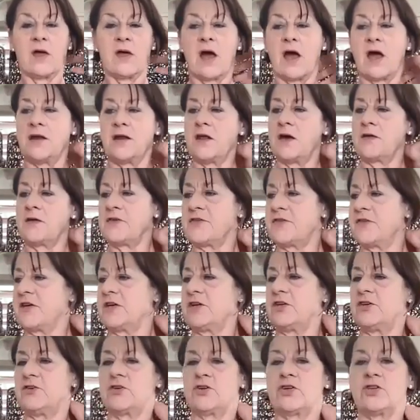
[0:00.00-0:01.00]
Another
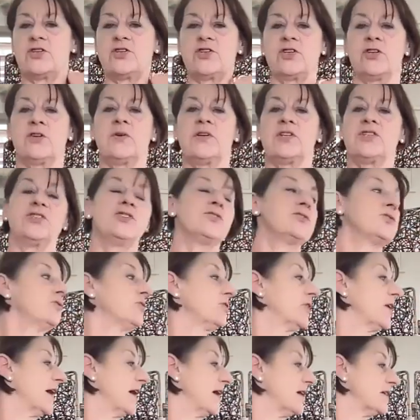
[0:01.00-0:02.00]
thing you can do is you
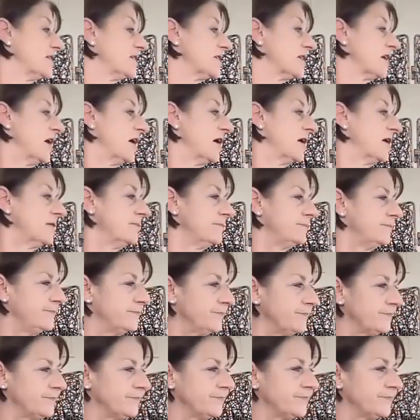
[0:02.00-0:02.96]
could get, hang